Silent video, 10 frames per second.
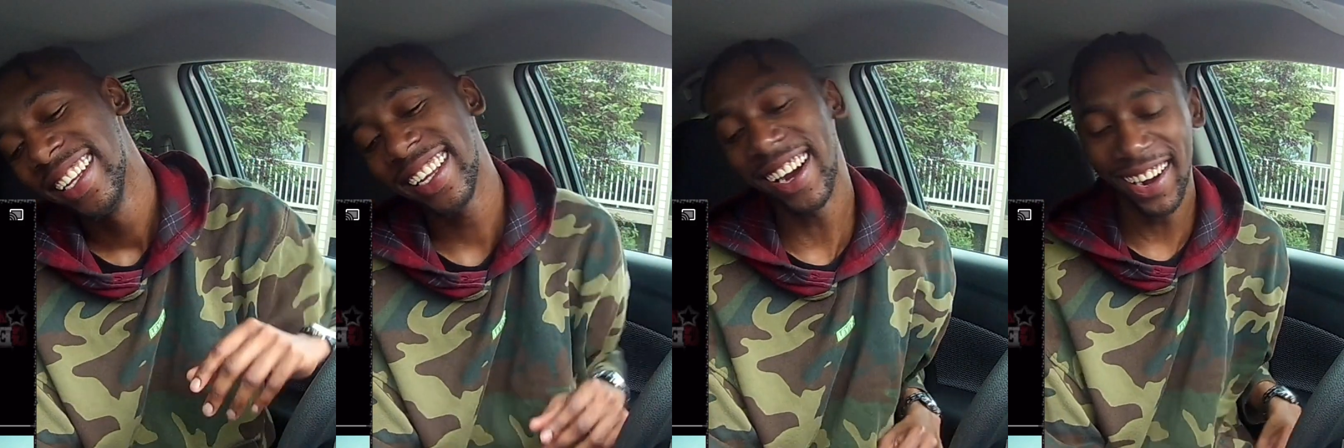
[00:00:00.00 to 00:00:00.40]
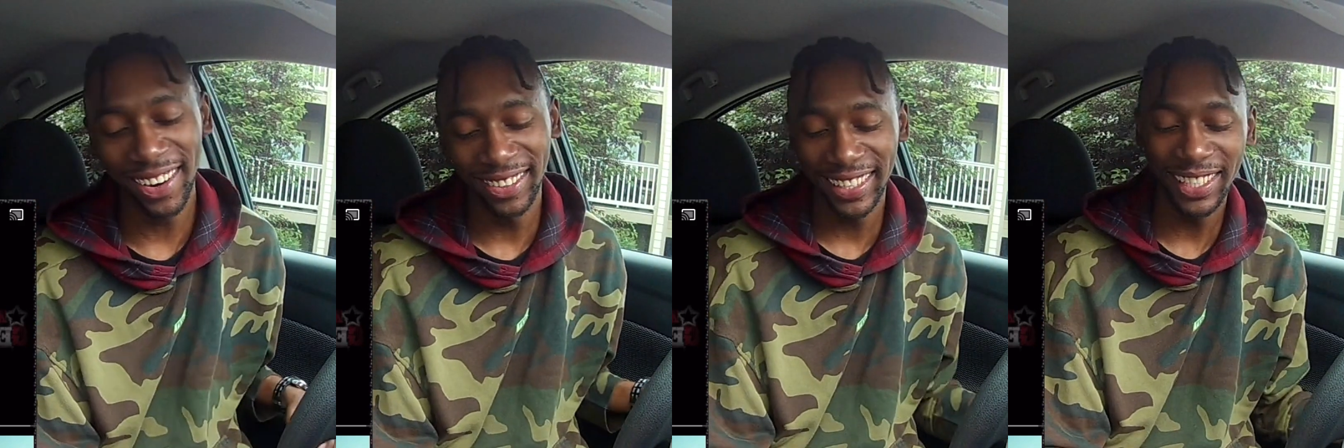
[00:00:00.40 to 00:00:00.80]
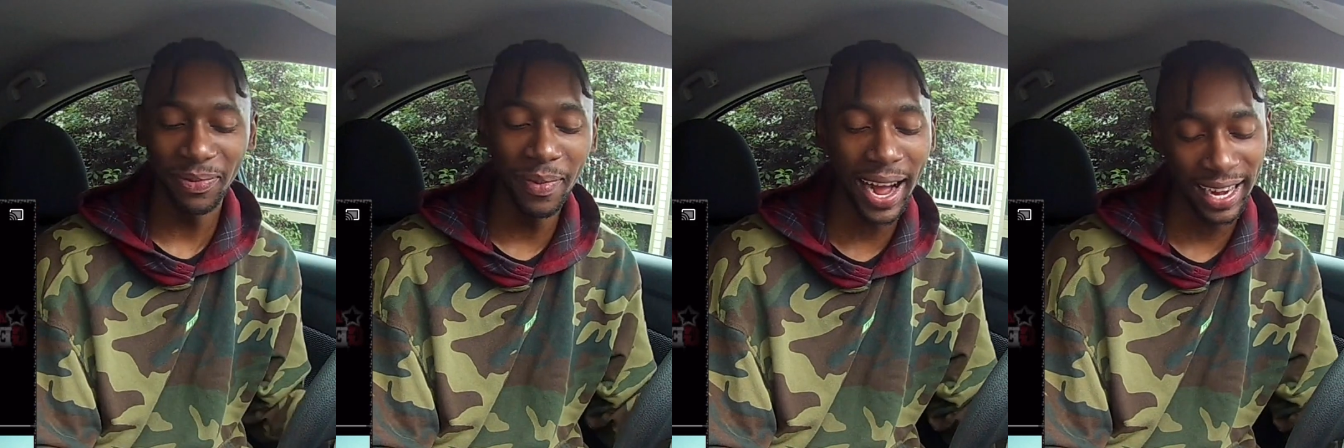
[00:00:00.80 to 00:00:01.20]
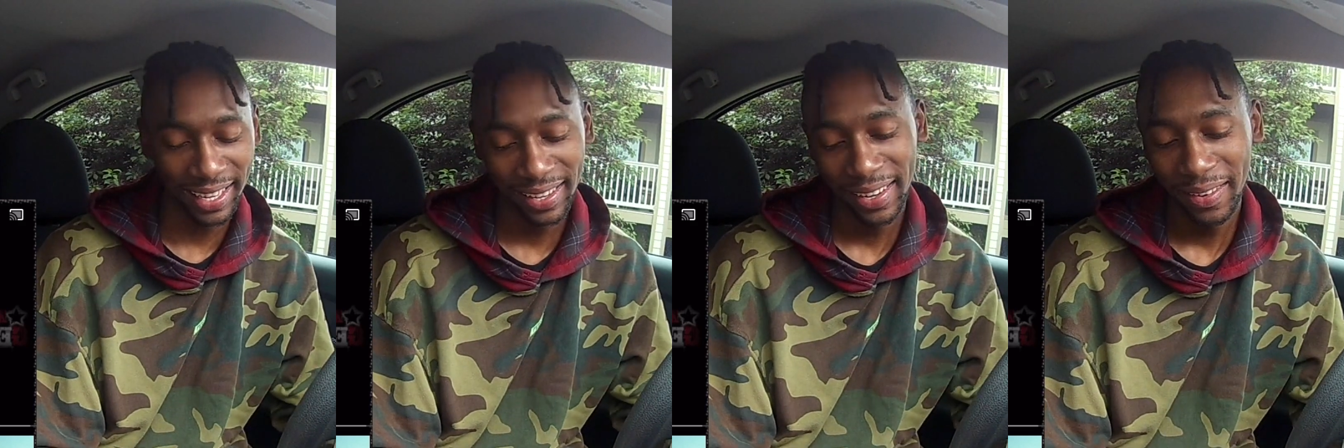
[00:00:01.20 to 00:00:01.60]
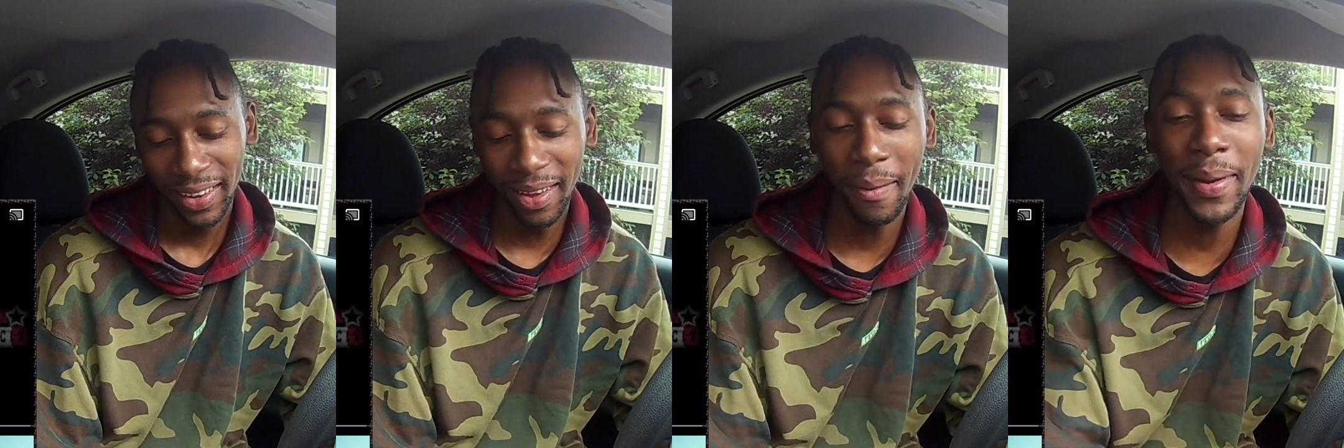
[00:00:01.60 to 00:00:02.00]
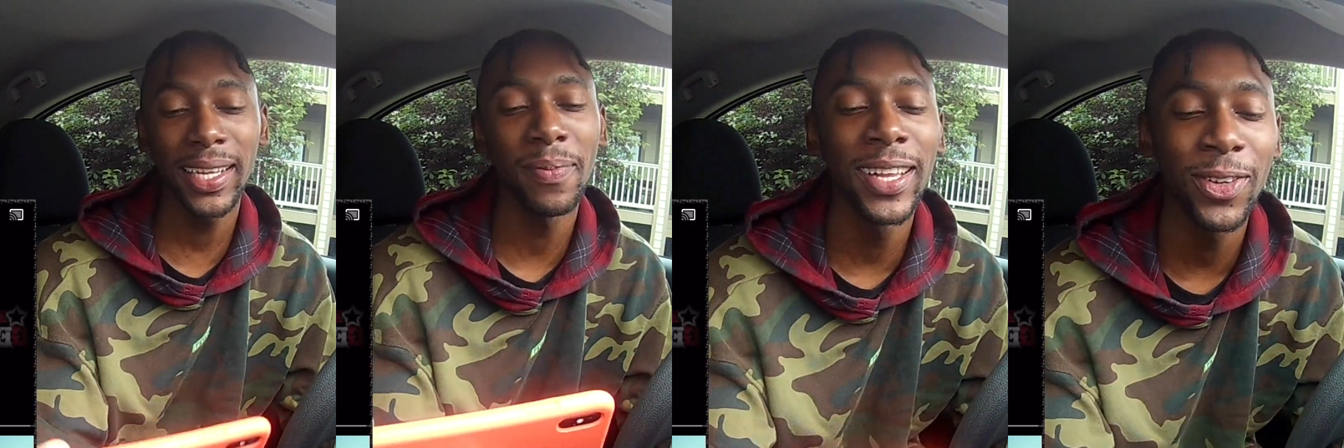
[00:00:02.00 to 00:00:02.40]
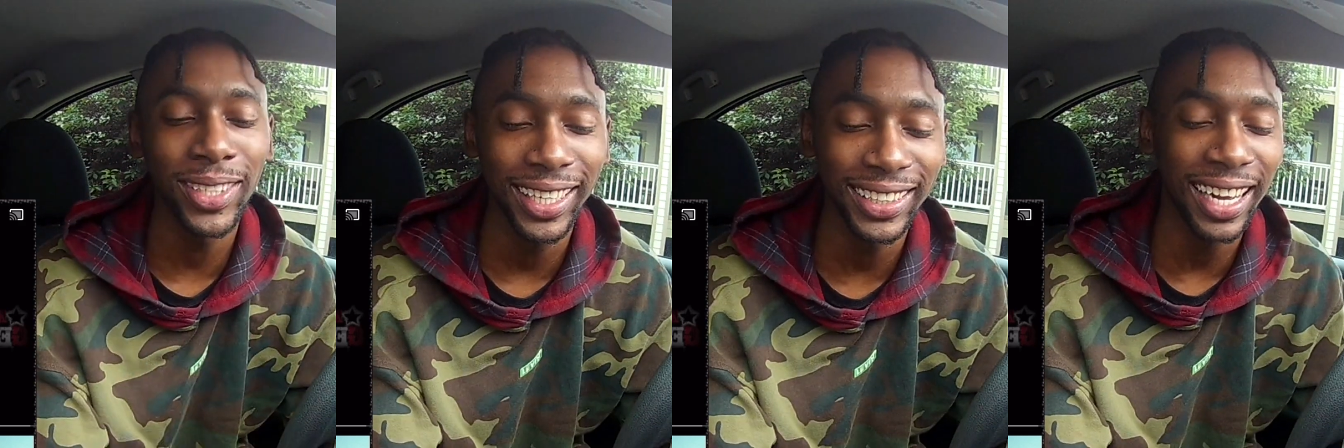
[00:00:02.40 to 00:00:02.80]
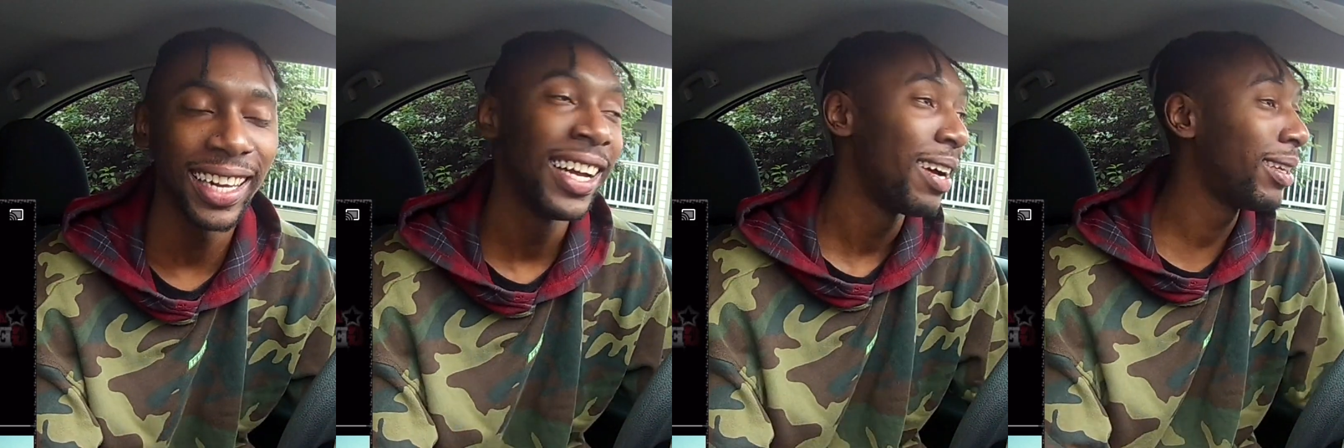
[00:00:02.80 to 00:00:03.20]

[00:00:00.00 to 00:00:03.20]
Yo, this bad. I mess me the rest of the song.